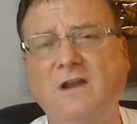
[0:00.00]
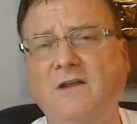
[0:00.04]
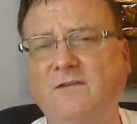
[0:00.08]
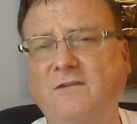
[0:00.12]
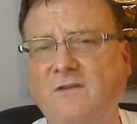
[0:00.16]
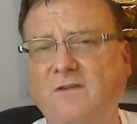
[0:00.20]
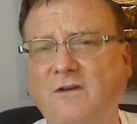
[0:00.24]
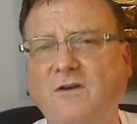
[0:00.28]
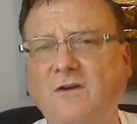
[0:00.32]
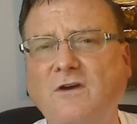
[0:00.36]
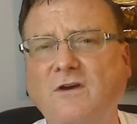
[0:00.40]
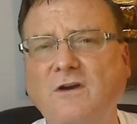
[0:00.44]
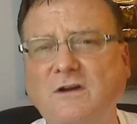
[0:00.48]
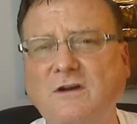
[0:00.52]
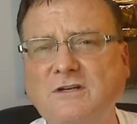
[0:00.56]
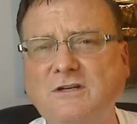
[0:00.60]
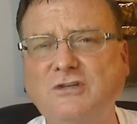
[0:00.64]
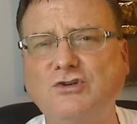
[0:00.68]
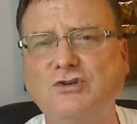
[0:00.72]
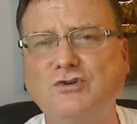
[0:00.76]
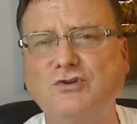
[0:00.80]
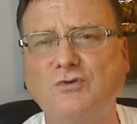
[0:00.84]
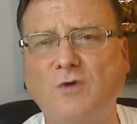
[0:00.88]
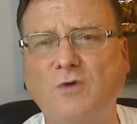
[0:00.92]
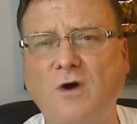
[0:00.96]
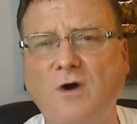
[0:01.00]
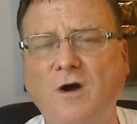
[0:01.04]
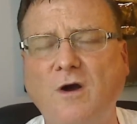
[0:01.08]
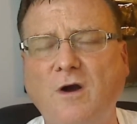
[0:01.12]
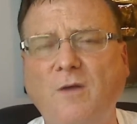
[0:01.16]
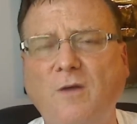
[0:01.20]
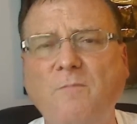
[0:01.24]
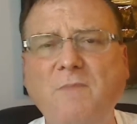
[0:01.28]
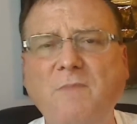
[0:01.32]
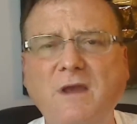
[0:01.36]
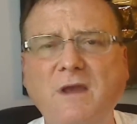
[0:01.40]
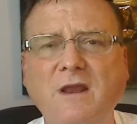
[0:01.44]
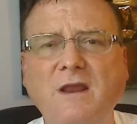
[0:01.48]
It's a good
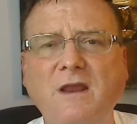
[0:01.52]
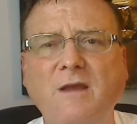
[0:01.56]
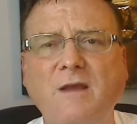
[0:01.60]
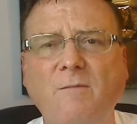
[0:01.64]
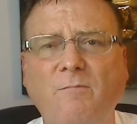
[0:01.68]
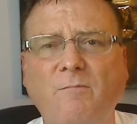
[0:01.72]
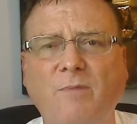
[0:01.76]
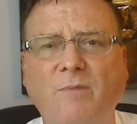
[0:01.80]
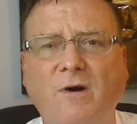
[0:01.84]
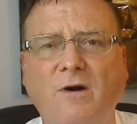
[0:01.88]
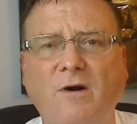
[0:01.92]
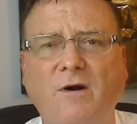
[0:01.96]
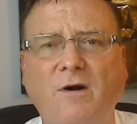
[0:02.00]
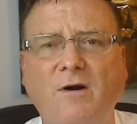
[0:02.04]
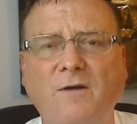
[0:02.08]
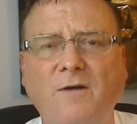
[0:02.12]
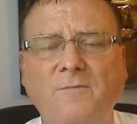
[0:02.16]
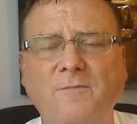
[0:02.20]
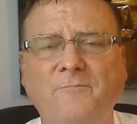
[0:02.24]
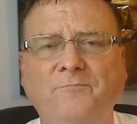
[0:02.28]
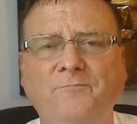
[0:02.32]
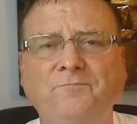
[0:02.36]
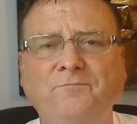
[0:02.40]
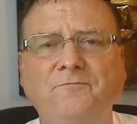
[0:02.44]
strong medium burn.